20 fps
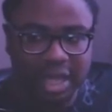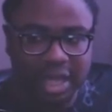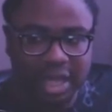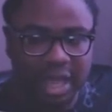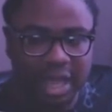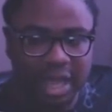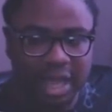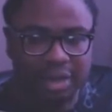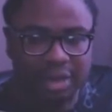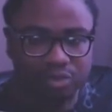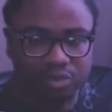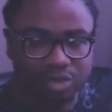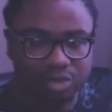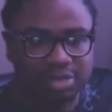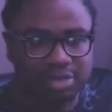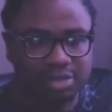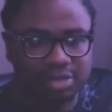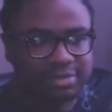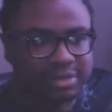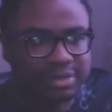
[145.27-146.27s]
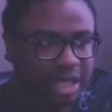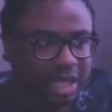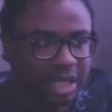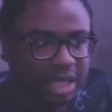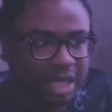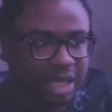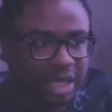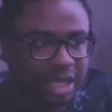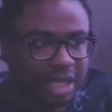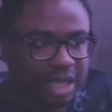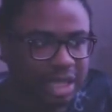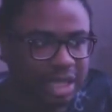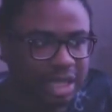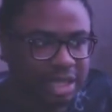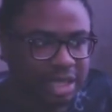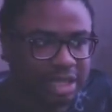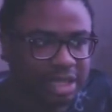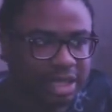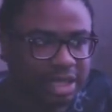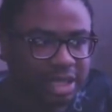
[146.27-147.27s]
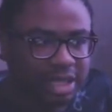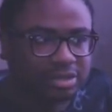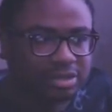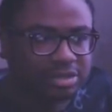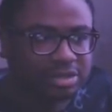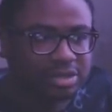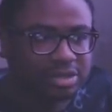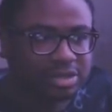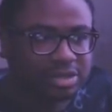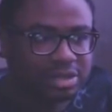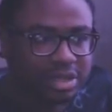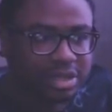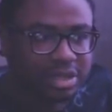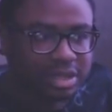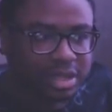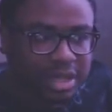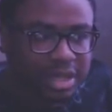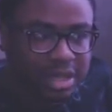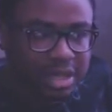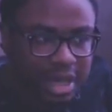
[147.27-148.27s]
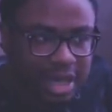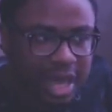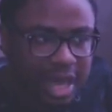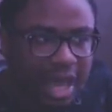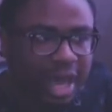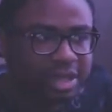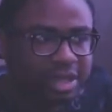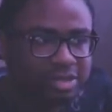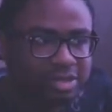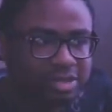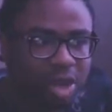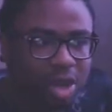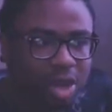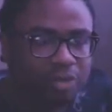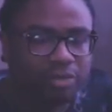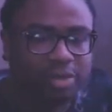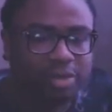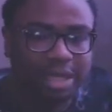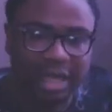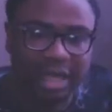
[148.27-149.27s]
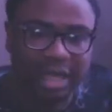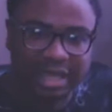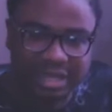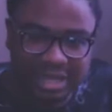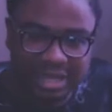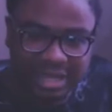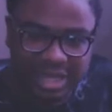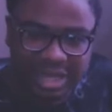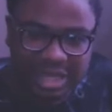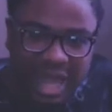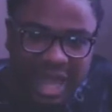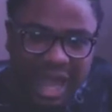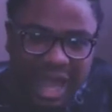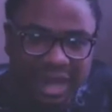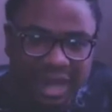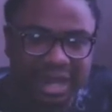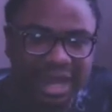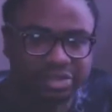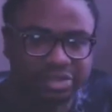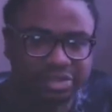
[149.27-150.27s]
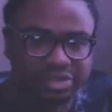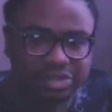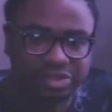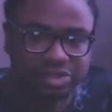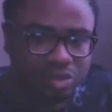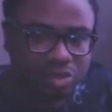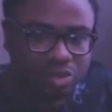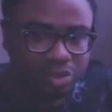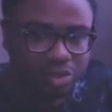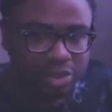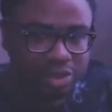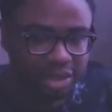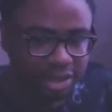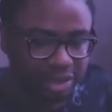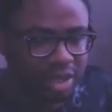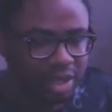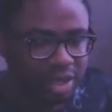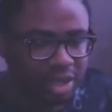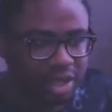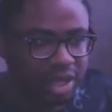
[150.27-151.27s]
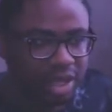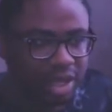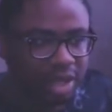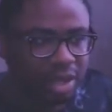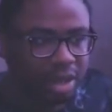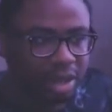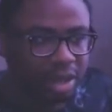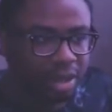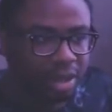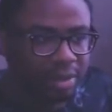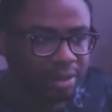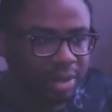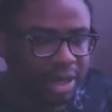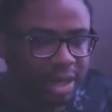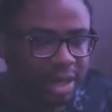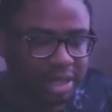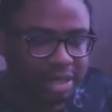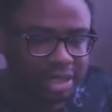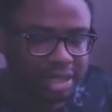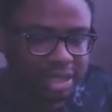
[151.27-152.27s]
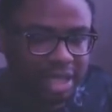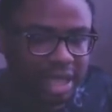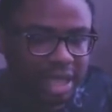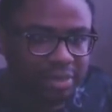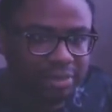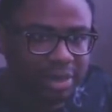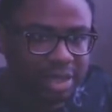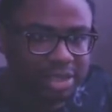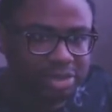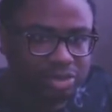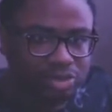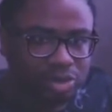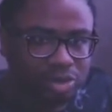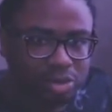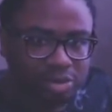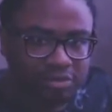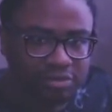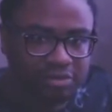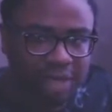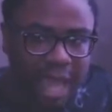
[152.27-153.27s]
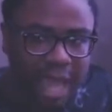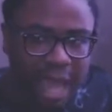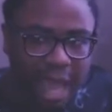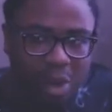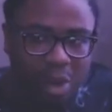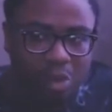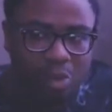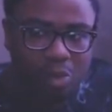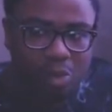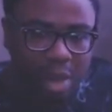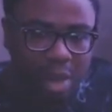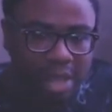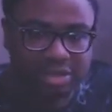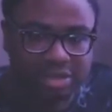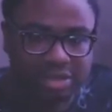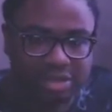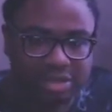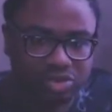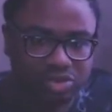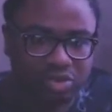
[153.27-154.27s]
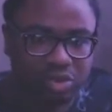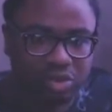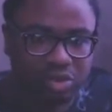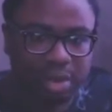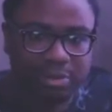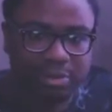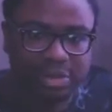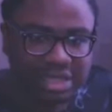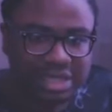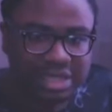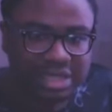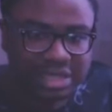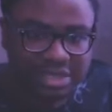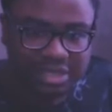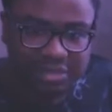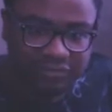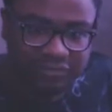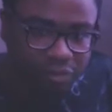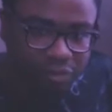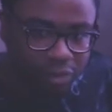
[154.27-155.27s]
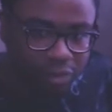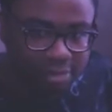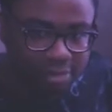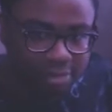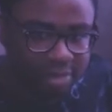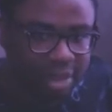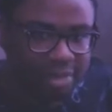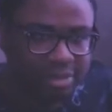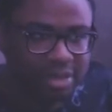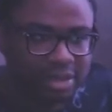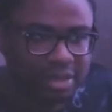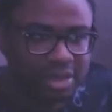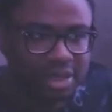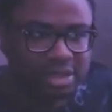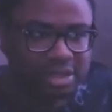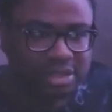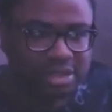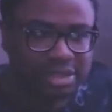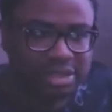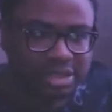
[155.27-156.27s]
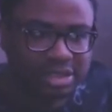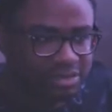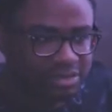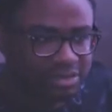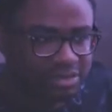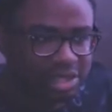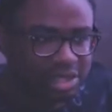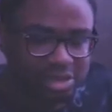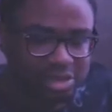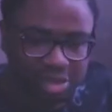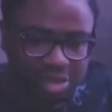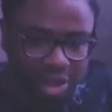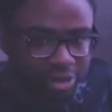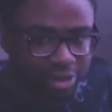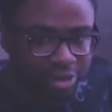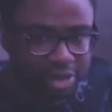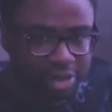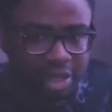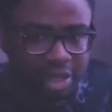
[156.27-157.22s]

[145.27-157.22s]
and with Subspace Emissary, like, there's already like not a lot of story there. And the gameplay sort of outweighs the story, maybe 60-40, maybe 70-30.